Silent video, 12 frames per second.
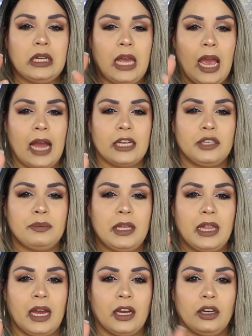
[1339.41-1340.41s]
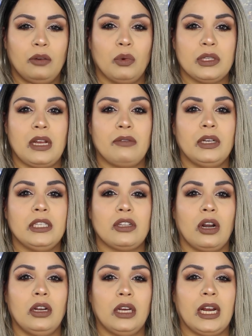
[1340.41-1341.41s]
catch me that good. Once I really
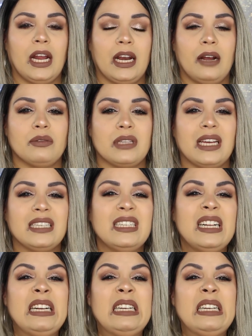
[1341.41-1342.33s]
started looking at it, I was like,